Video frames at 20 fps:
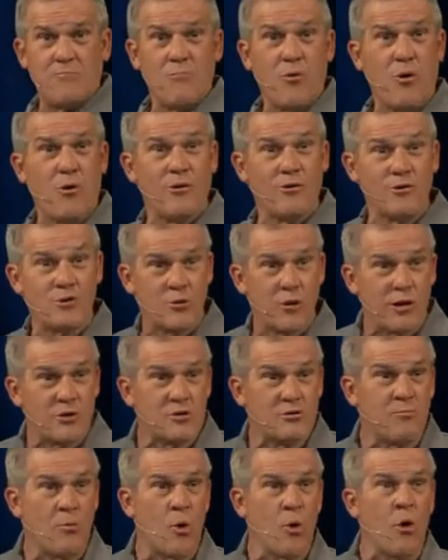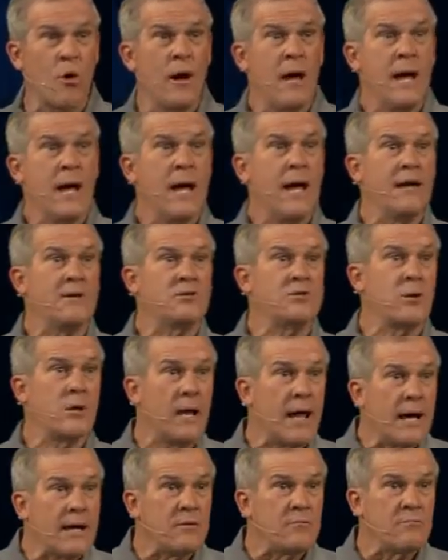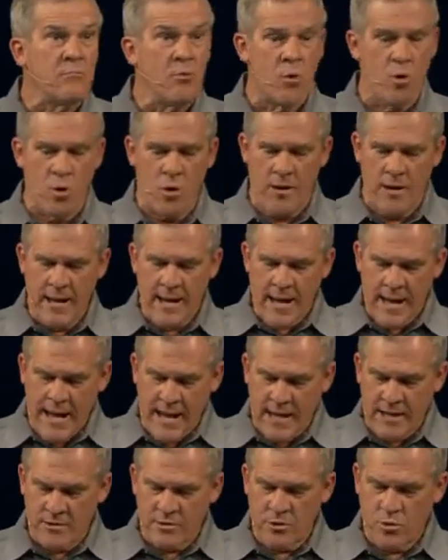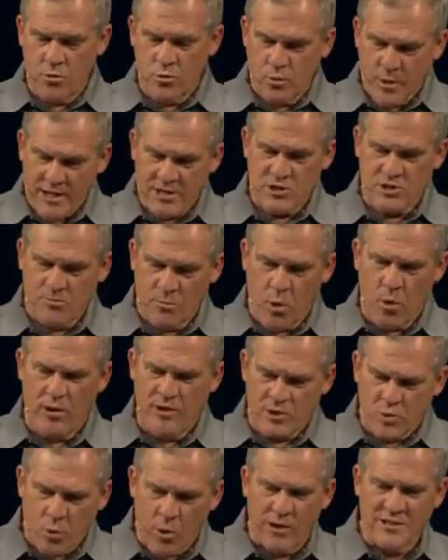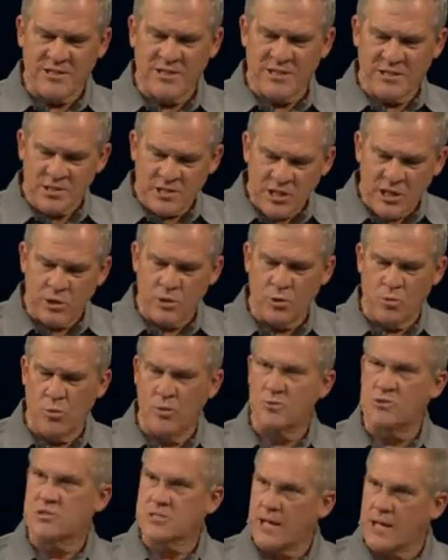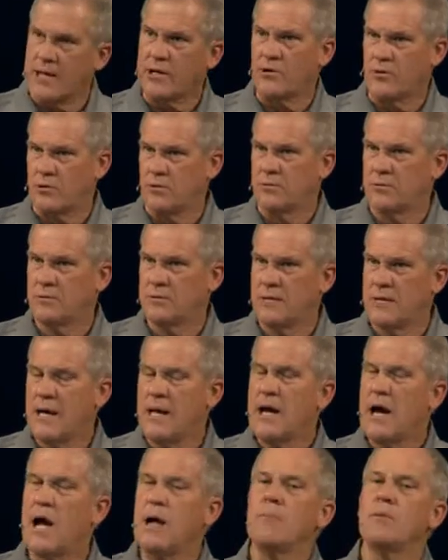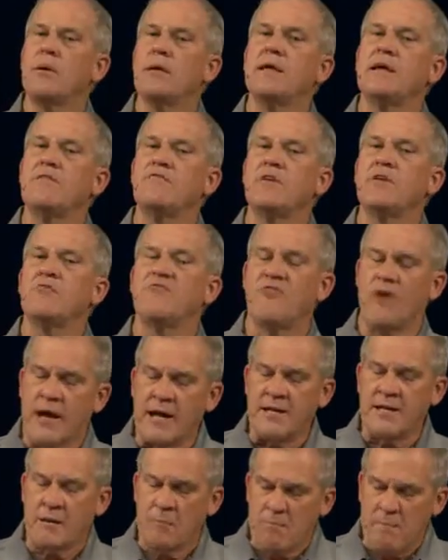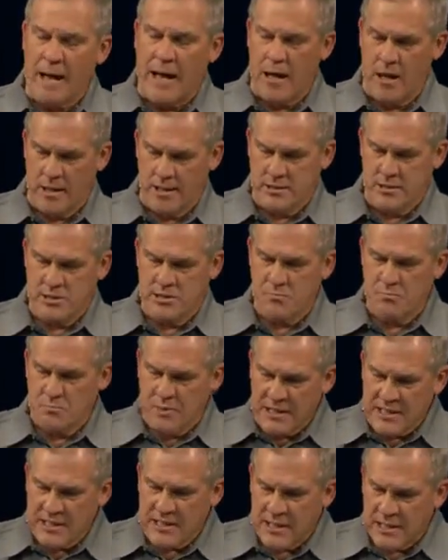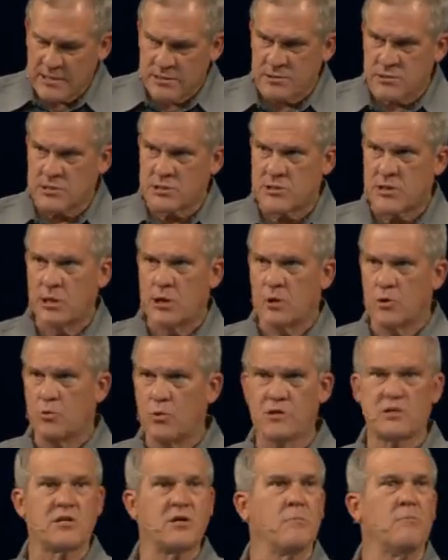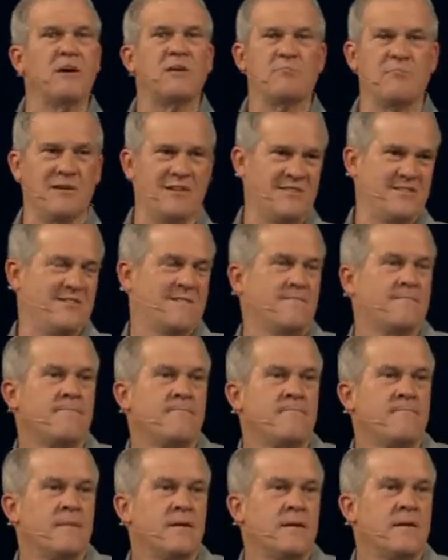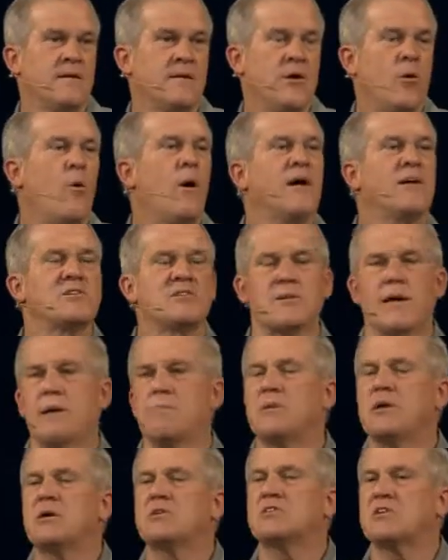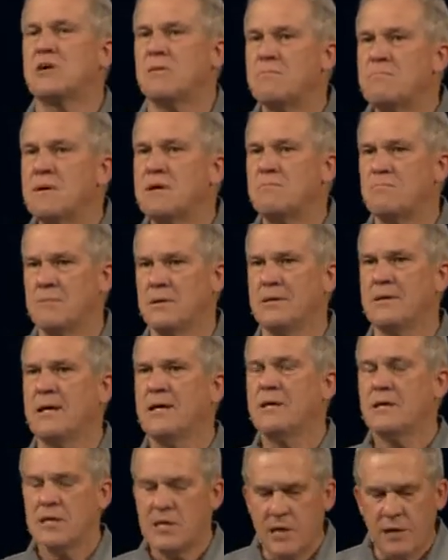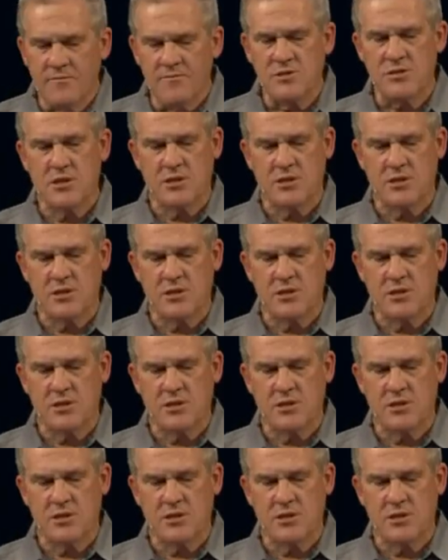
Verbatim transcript: more and trust more and delight more and rest more. It's one continual cycle. I believe that finding balance begins with commitment. Now, why is that? Because commitment gives